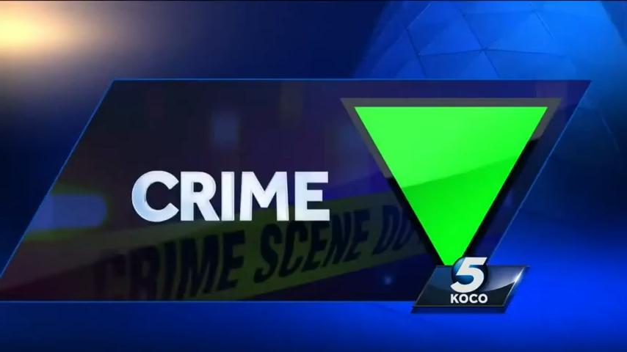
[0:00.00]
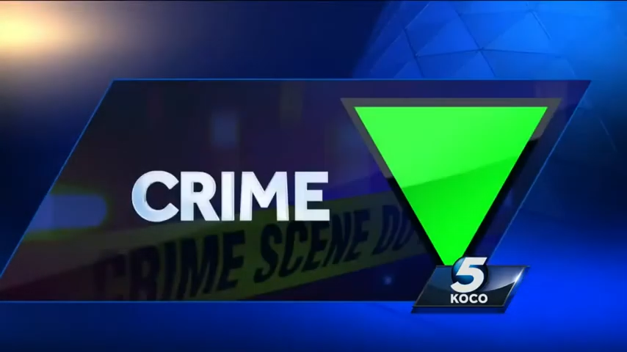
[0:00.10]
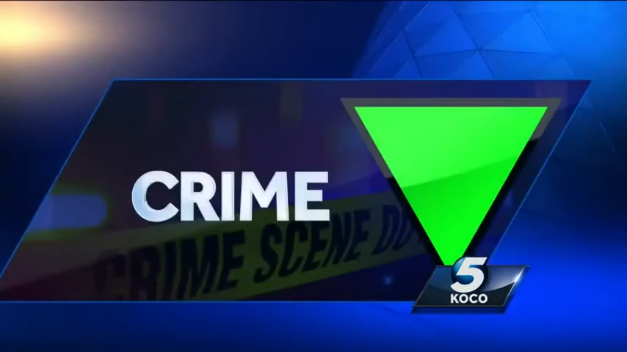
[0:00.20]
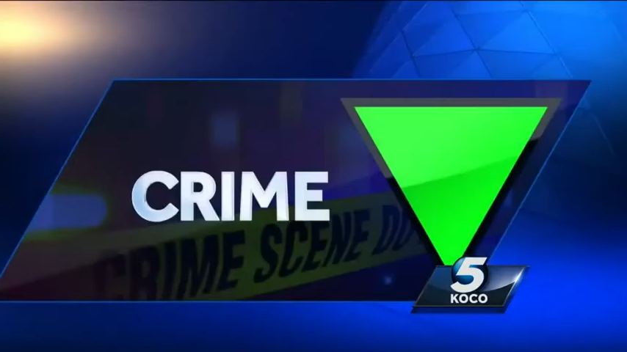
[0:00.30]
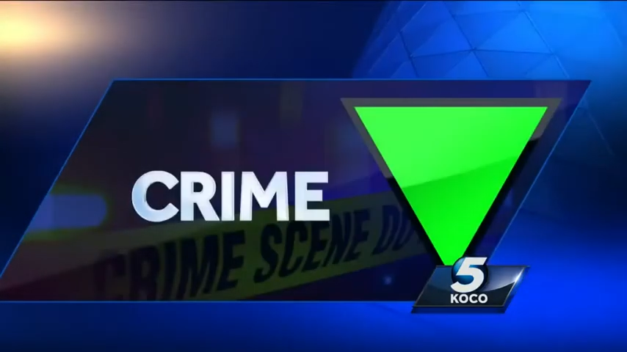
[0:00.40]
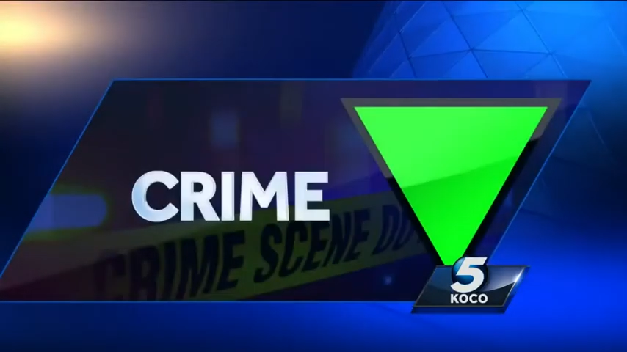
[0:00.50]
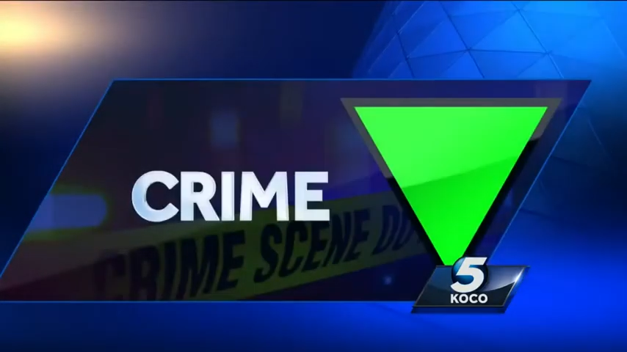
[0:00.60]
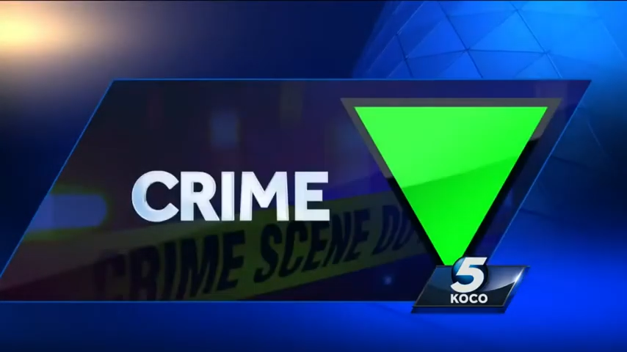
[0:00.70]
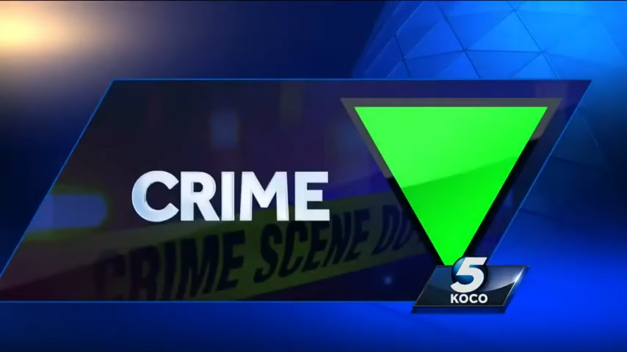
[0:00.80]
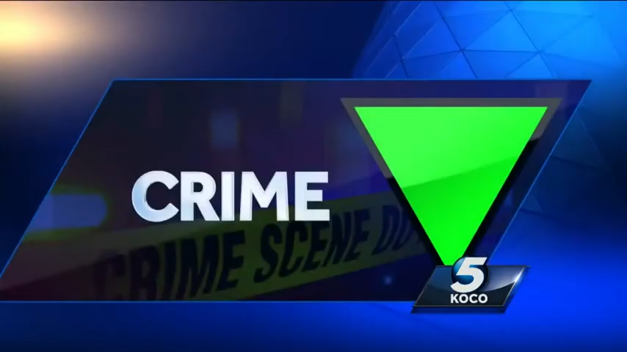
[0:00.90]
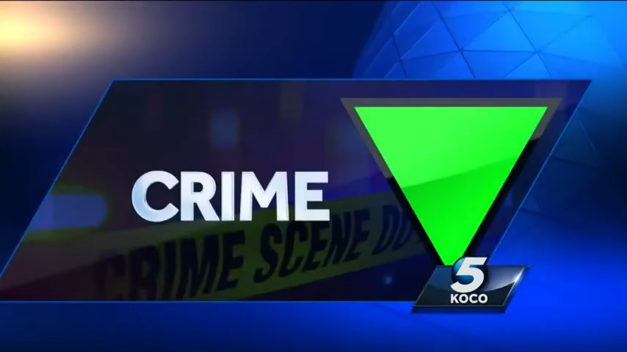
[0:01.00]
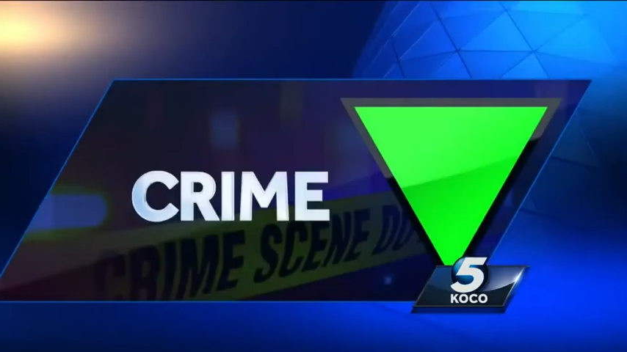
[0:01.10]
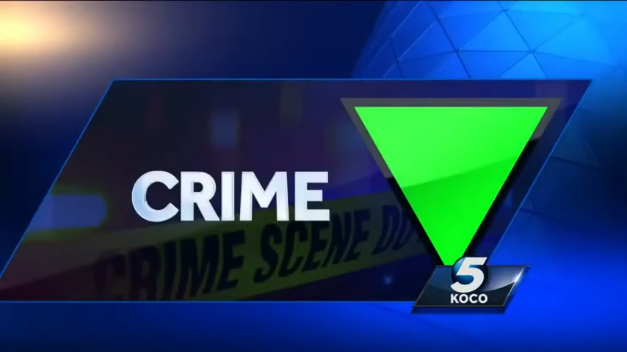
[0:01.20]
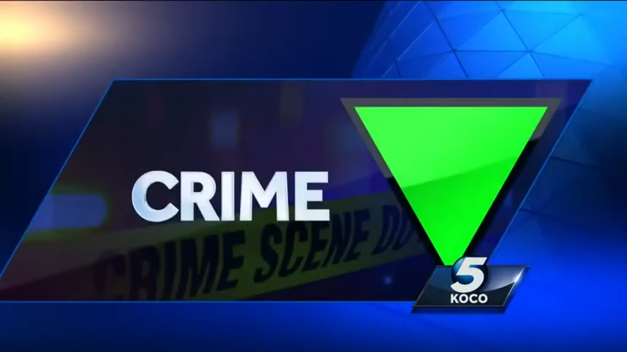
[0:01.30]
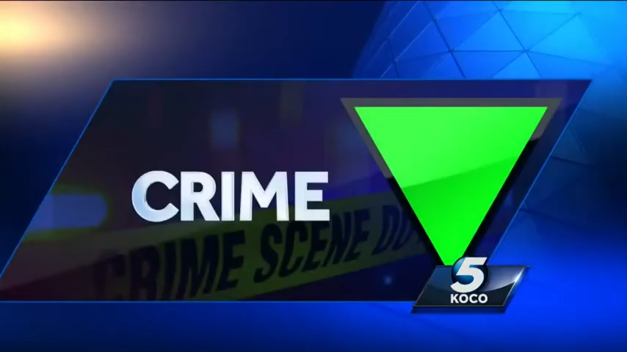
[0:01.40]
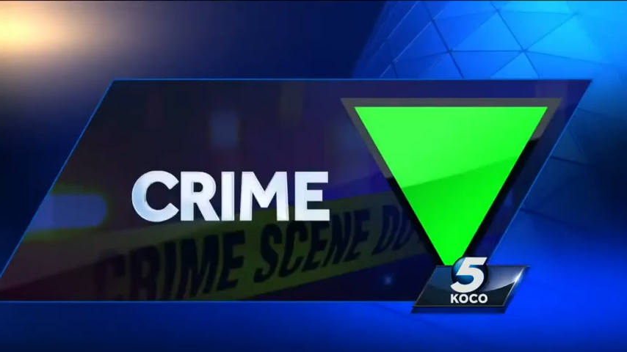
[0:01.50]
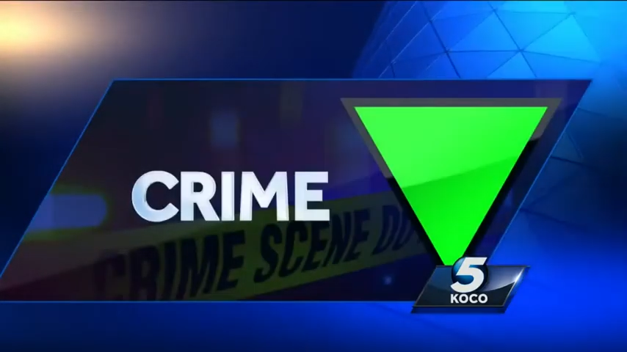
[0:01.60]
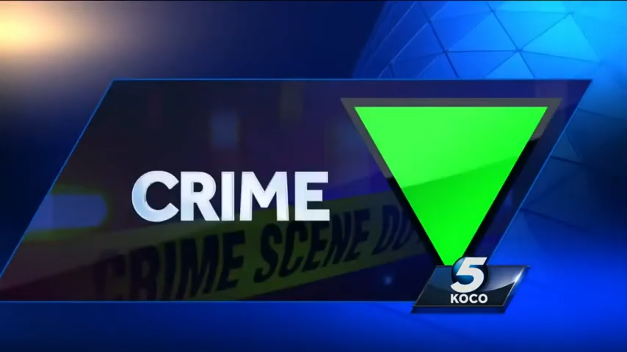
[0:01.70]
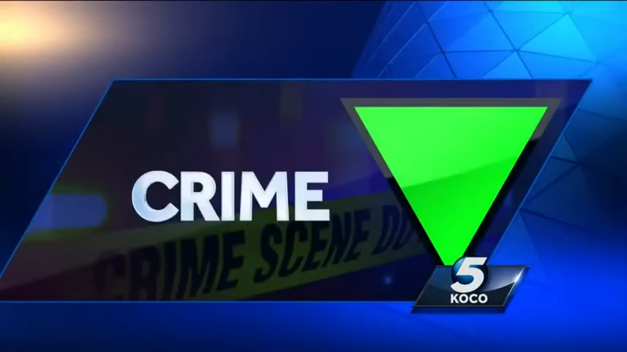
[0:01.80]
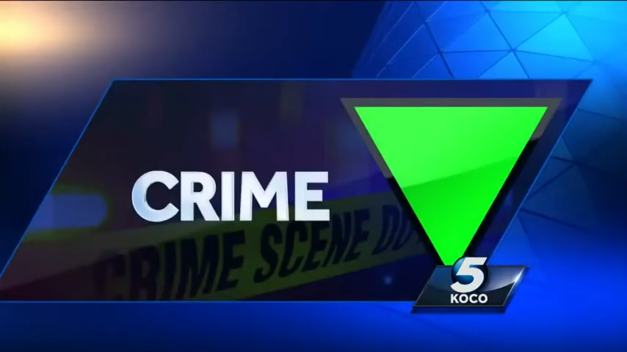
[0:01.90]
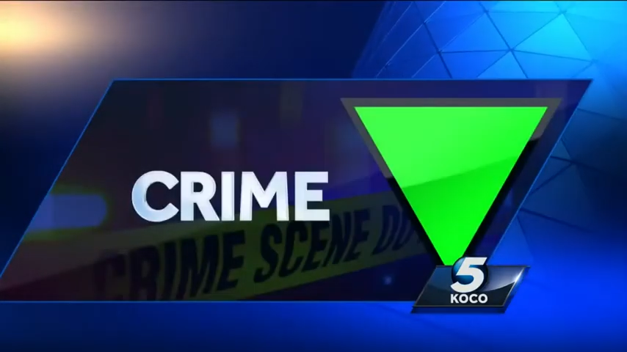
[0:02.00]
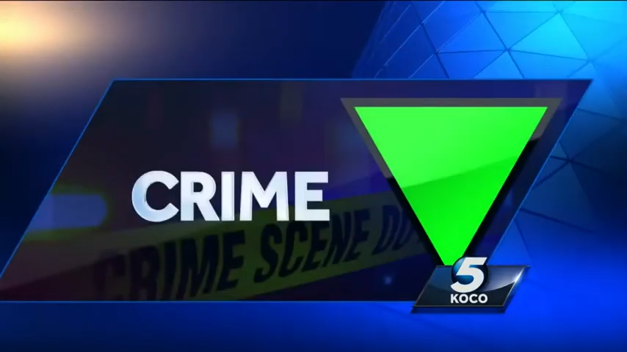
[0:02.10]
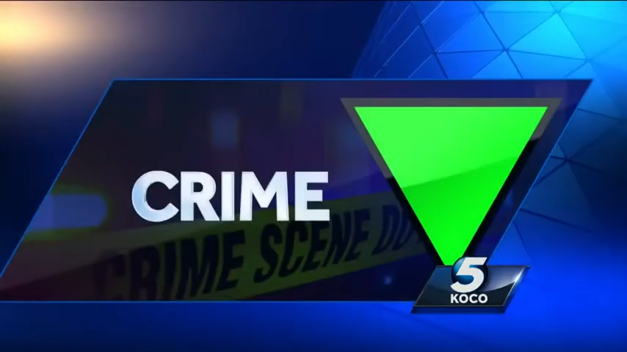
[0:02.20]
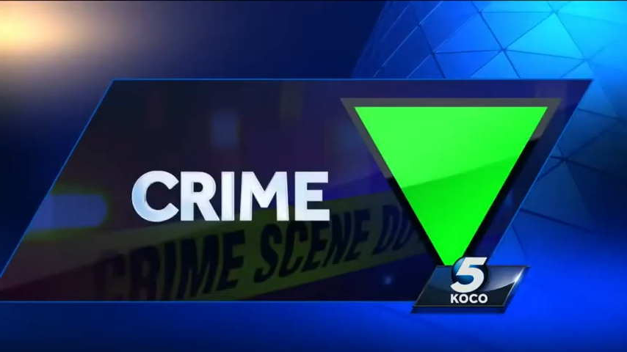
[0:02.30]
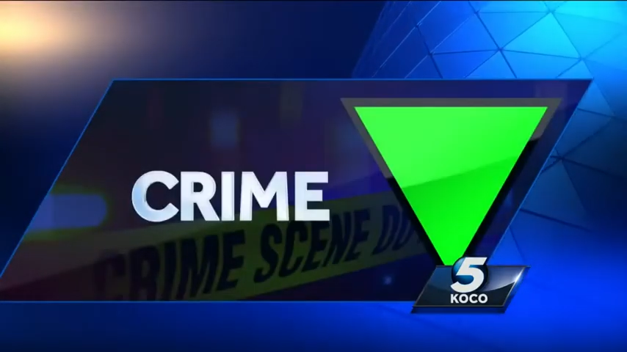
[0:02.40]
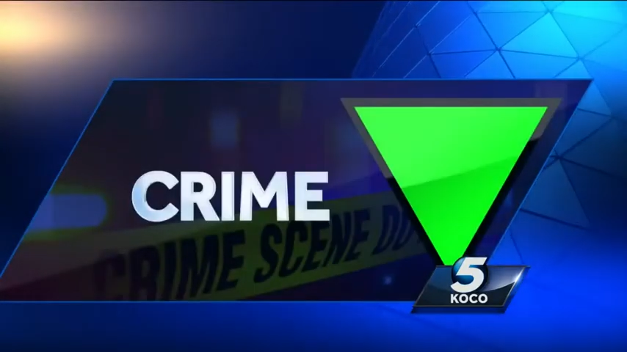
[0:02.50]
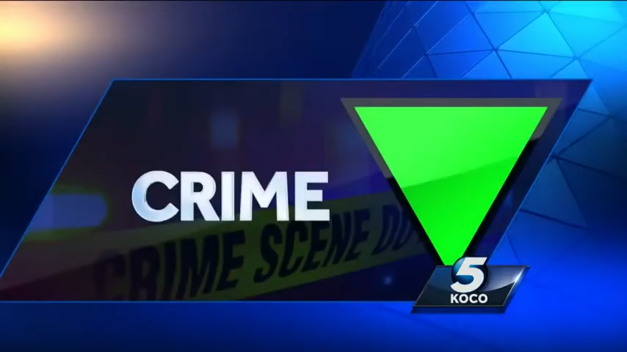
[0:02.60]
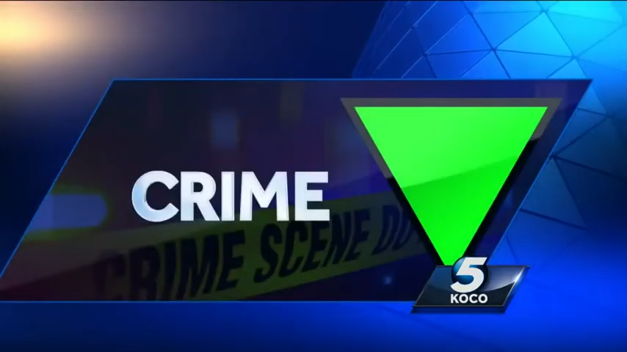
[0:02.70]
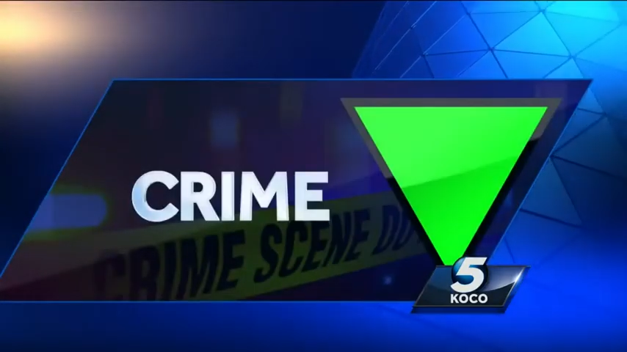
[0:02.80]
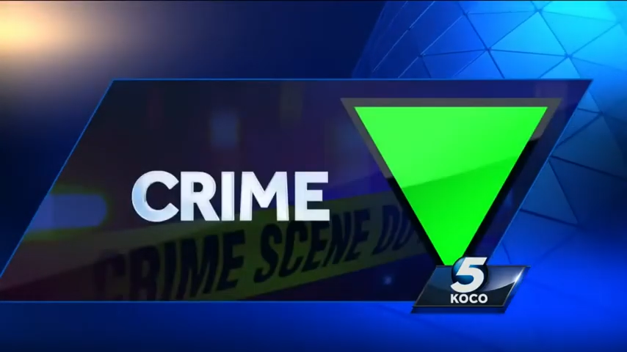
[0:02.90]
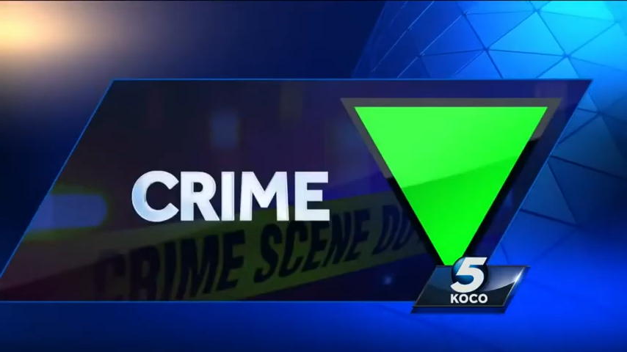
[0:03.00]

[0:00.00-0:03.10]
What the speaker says: [unreadable: no face in view]